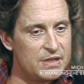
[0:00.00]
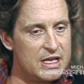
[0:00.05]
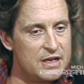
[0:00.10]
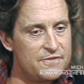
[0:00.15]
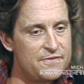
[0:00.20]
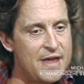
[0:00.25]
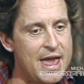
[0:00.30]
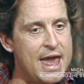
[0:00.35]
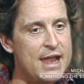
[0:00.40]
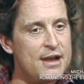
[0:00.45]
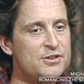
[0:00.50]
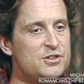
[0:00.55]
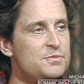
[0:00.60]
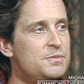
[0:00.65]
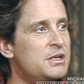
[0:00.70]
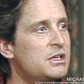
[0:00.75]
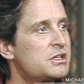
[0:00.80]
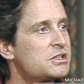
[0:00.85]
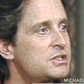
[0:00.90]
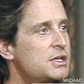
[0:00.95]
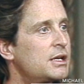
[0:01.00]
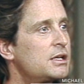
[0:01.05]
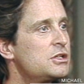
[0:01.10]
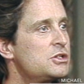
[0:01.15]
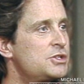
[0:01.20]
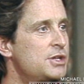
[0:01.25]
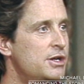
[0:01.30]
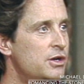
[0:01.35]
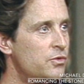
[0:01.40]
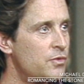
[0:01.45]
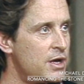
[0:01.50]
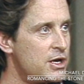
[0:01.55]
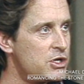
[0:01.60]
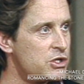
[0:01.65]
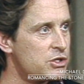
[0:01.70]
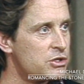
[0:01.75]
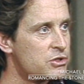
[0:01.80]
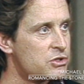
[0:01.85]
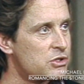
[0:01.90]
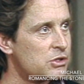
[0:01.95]
advantage of being a second
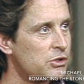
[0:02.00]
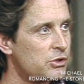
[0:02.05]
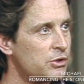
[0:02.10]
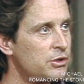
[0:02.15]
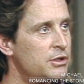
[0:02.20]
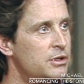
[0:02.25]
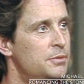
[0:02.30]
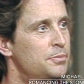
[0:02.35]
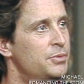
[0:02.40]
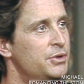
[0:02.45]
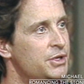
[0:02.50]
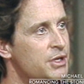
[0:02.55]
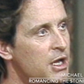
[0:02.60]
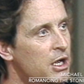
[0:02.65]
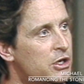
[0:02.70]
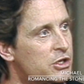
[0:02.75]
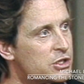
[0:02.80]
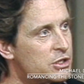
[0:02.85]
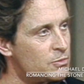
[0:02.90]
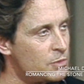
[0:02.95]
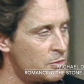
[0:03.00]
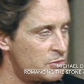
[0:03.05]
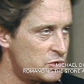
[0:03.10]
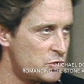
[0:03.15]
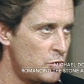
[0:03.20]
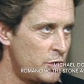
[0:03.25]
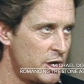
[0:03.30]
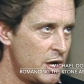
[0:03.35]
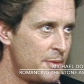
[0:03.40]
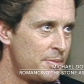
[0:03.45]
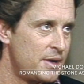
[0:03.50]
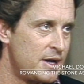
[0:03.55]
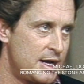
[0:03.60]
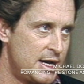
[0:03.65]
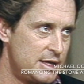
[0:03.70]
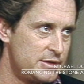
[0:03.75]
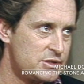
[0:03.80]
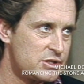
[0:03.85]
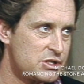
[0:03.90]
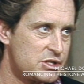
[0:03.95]
generation, is learning the production and what was going on
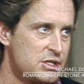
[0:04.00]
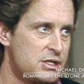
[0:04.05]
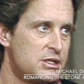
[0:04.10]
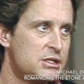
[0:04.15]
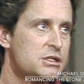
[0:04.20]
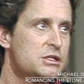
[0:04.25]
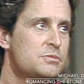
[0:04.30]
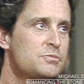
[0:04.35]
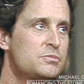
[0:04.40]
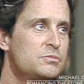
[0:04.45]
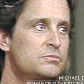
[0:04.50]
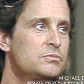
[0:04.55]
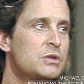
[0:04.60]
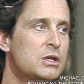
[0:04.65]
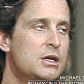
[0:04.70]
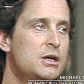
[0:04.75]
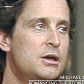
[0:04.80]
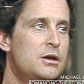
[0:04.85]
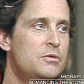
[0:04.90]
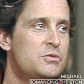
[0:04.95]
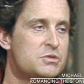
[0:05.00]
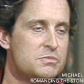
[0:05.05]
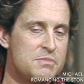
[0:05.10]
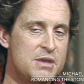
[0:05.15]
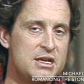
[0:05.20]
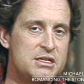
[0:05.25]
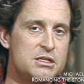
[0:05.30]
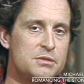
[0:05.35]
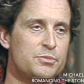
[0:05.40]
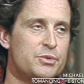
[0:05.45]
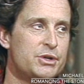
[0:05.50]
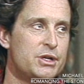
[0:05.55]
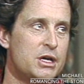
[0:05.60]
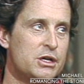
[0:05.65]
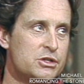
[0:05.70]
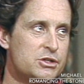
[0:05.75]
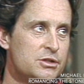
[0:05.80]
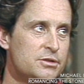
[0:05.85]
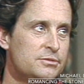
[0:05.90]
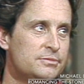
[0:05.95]
behind the scenes. It was amazing
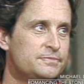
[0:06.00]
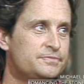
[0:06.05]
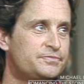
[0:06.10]
production.